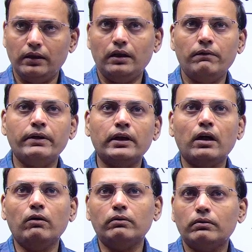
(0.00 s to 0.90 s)
even
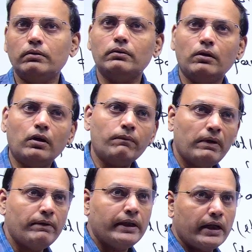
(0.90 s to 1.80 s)
now or
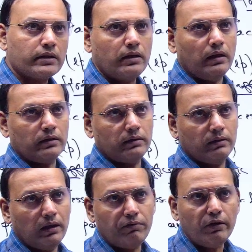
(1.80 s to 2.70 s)
maybe next class.
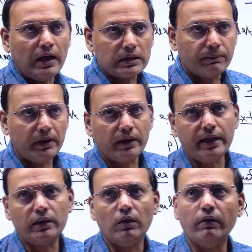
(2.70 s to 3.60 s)
If you ask me
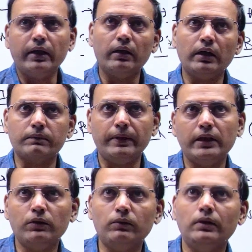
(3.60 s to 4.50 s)
right now, I can explain
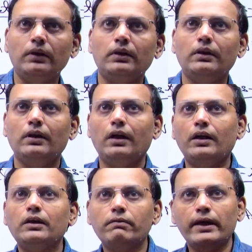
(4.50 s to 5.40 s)
you.
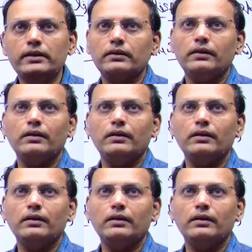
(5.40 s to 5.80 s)
Otherwise, in